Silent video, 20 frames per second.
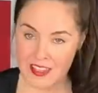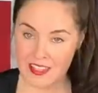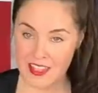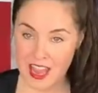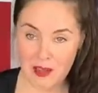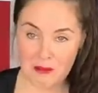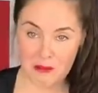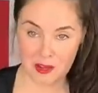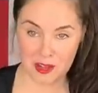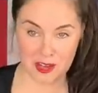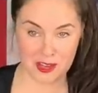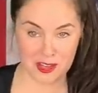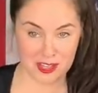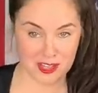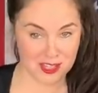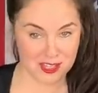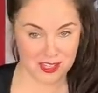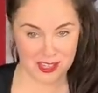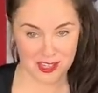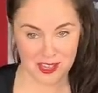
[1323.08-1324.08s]
And then what are you
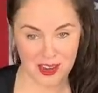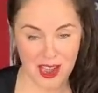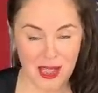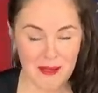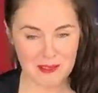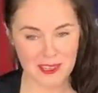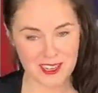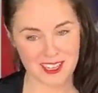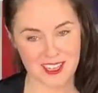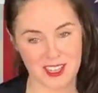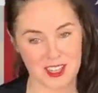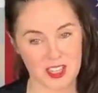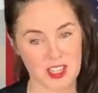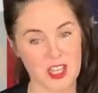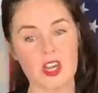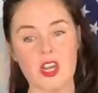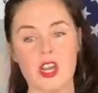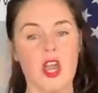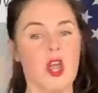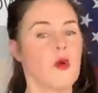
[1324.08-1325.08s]
going to do? I'm going to
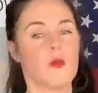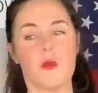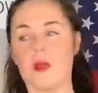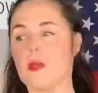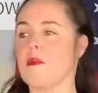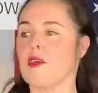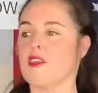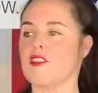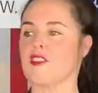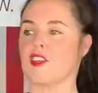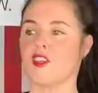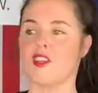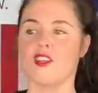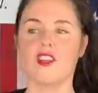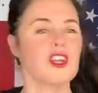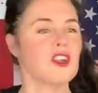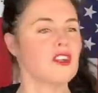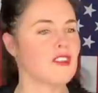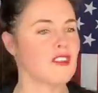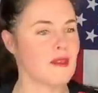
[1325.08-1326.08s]
clear. We must clear
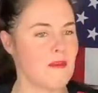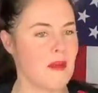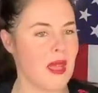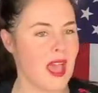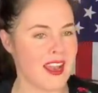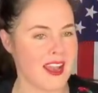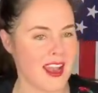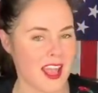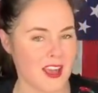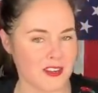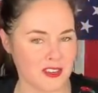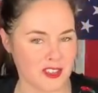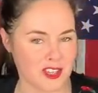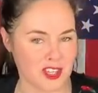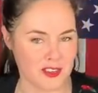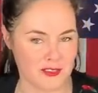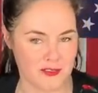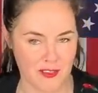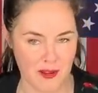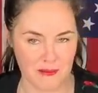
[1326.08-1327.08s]
the bad
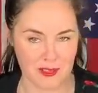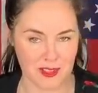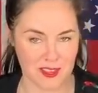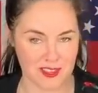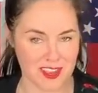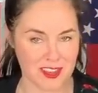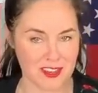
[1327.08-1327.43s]
energy from this